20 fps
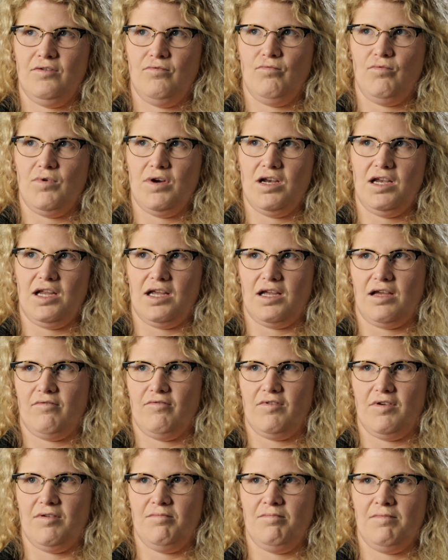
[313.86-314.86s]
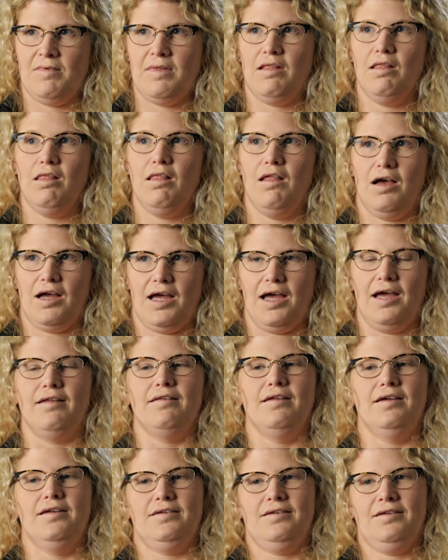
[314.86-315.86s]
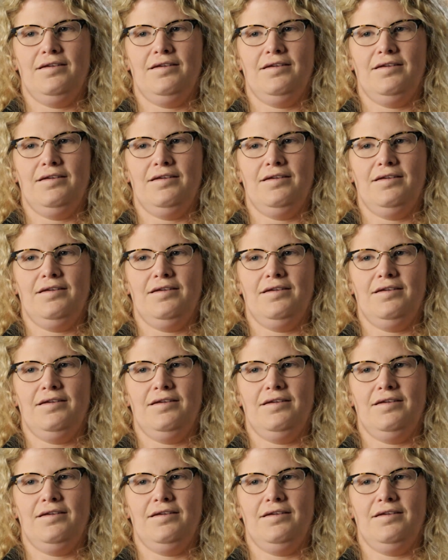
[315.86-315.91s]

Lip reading: Where did I come from? Long Island.